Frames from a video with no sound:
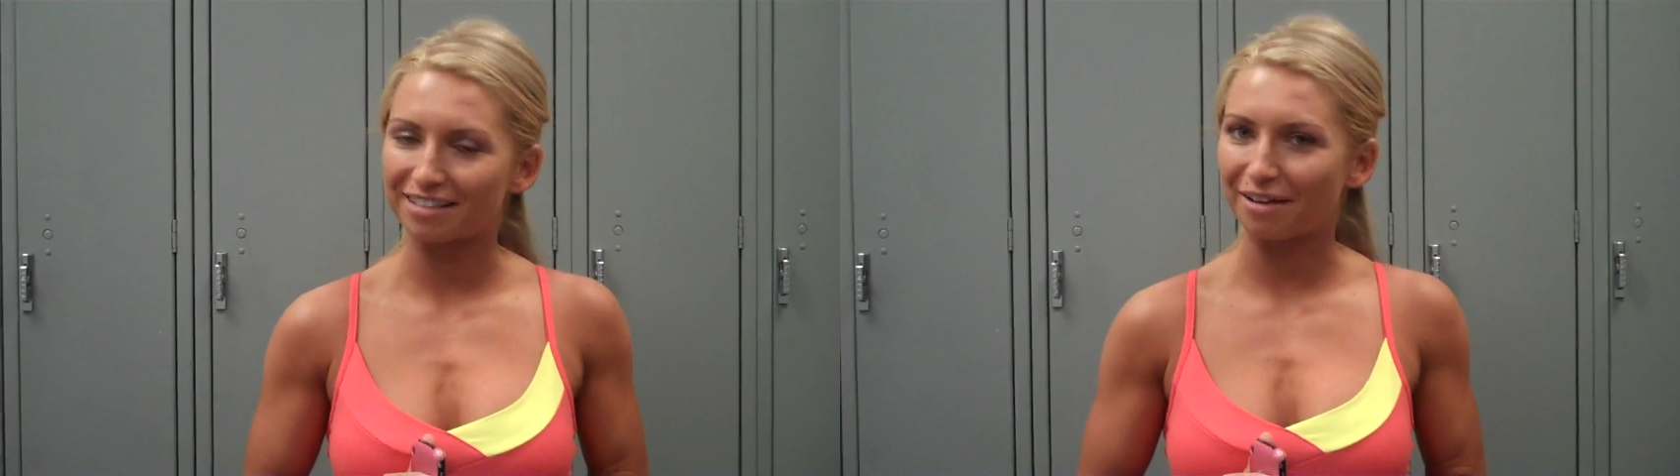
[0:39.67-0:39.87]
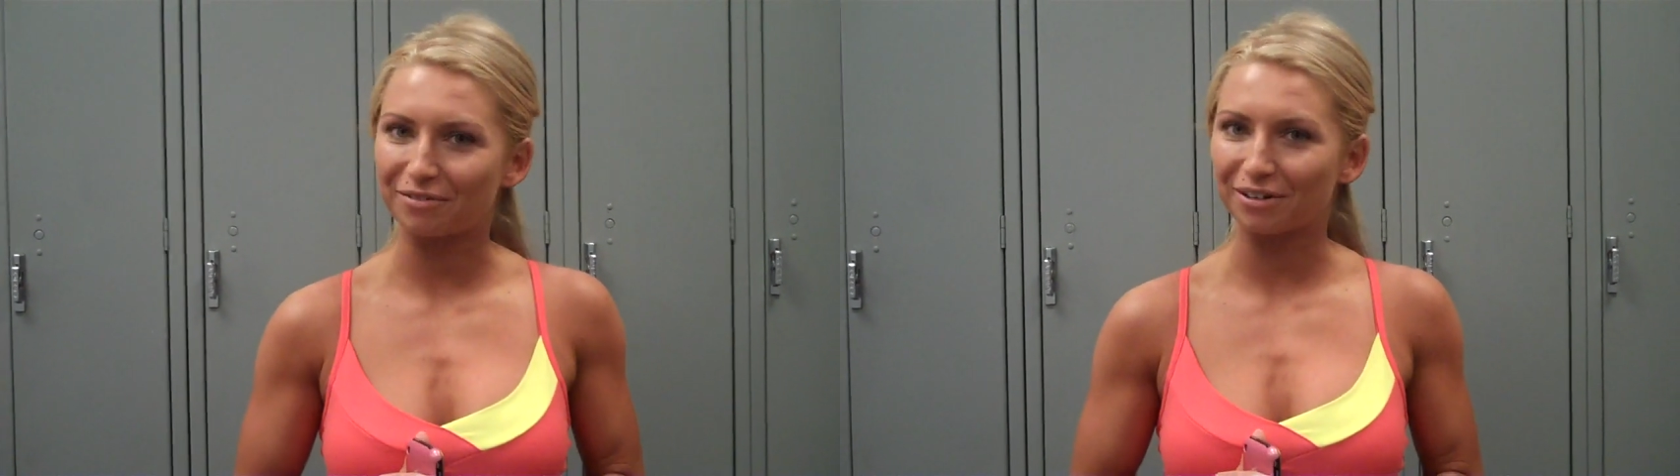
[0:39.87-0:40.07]

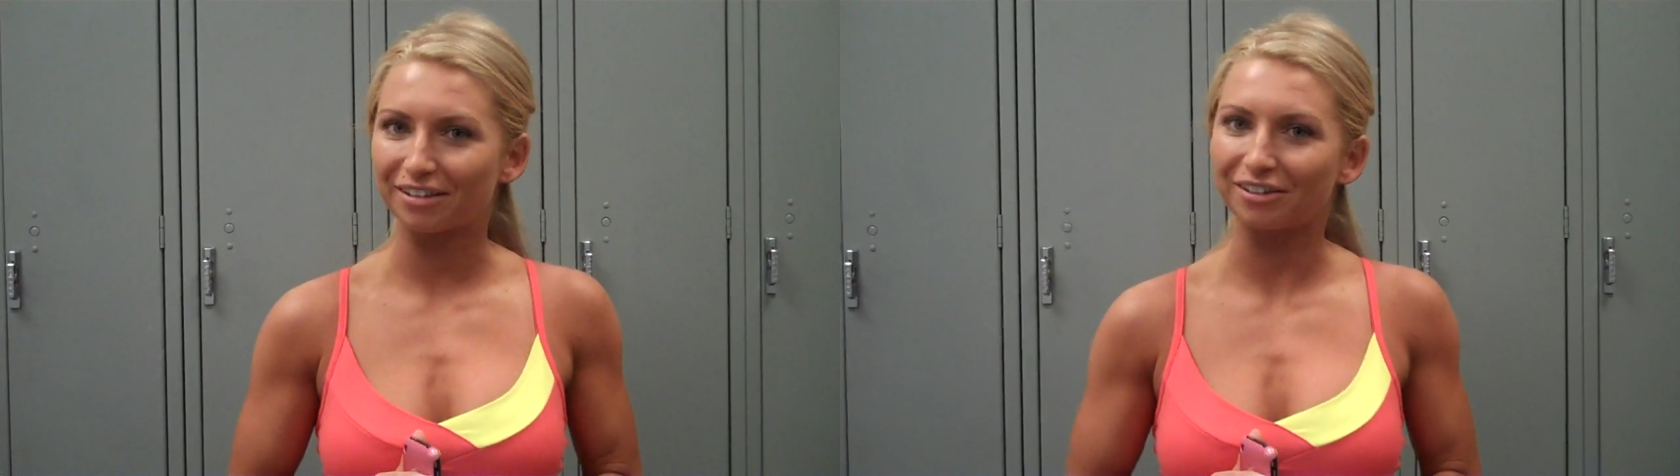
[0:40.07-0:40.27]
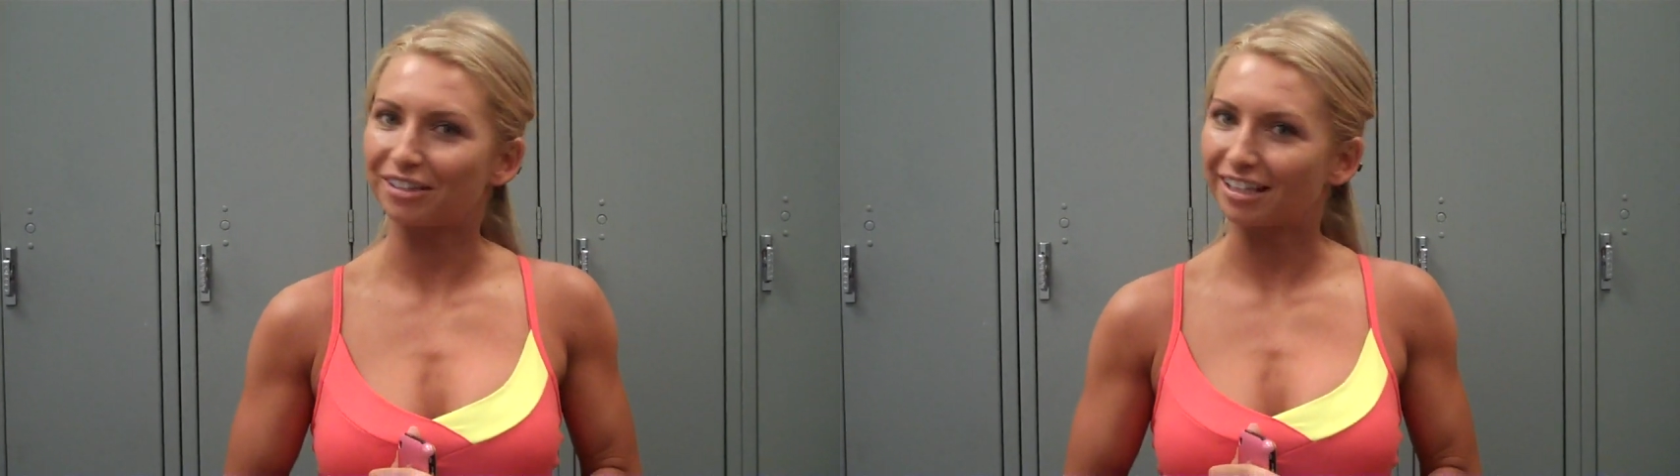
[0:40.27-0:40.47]
ever.
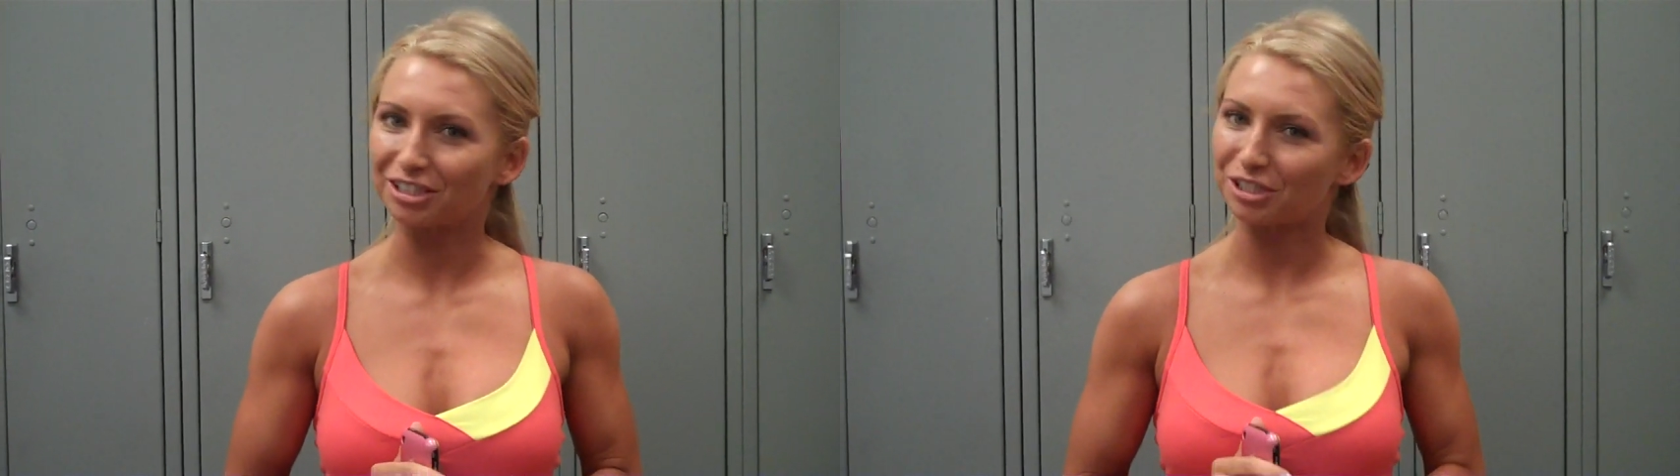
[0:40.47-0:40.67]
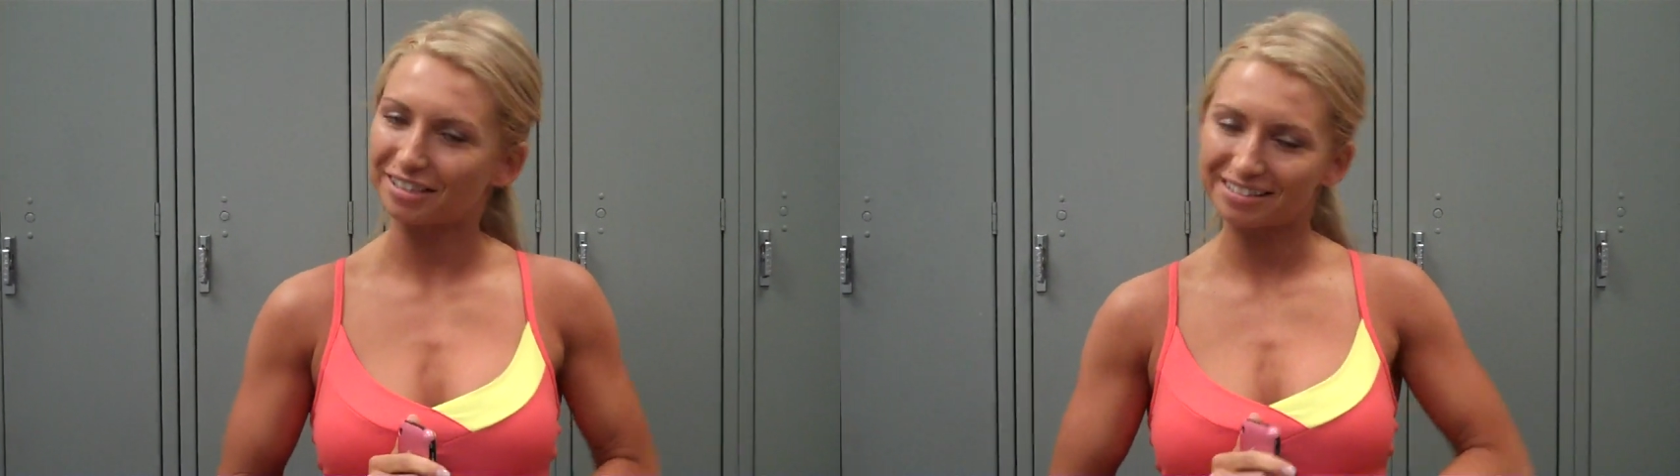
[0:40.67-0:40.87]
They're
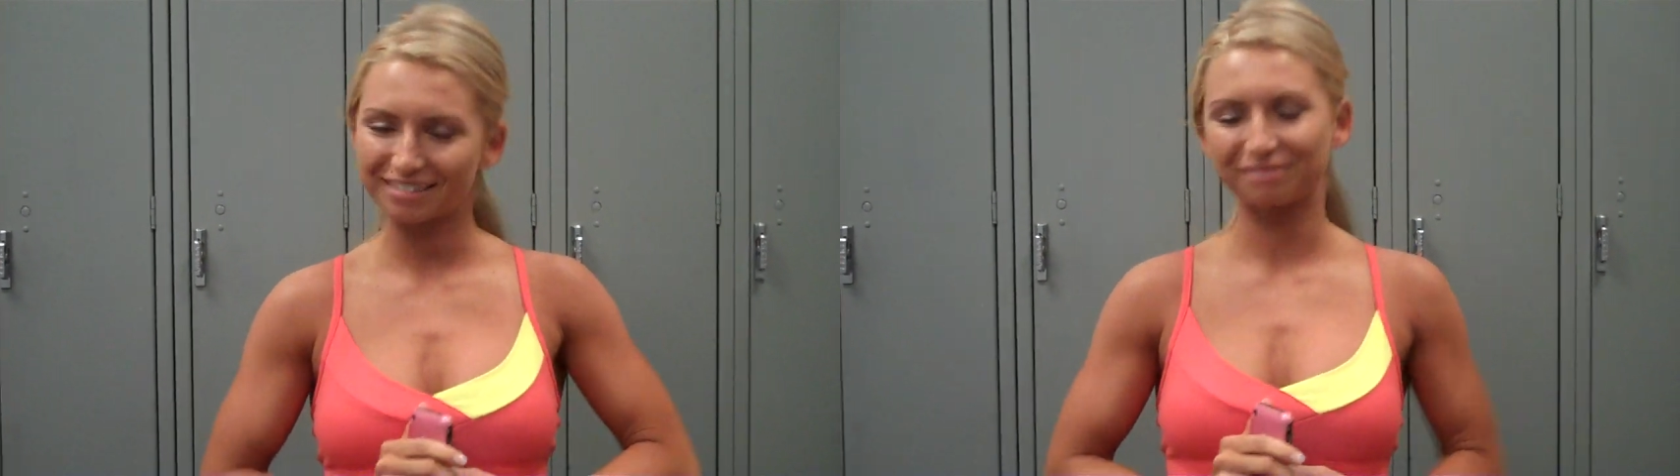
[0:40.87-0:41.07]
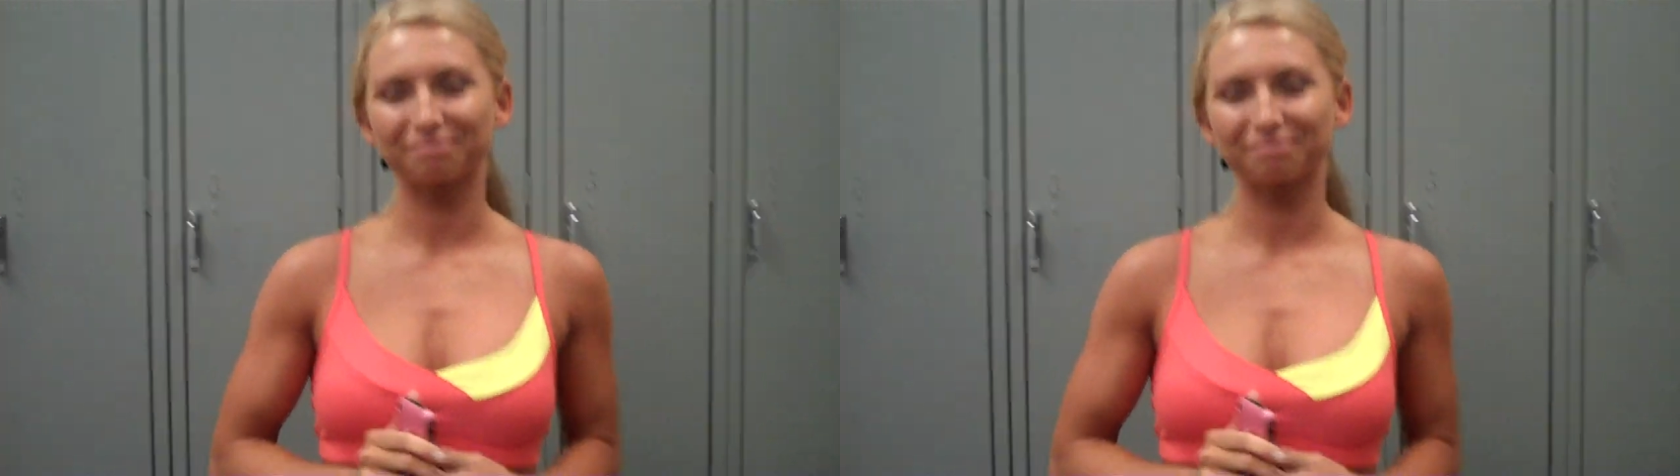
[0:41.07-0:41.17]
delicious.